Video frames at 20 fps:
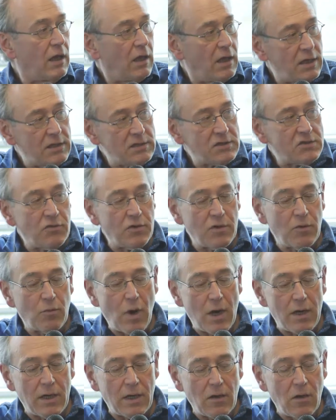history
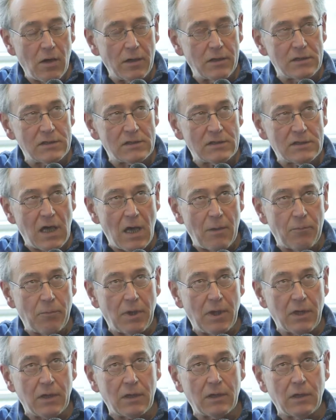writing on this
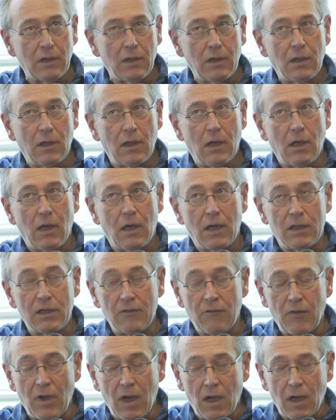topic
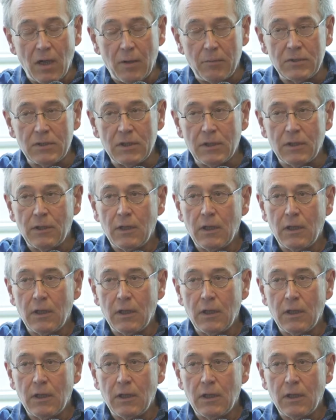developed.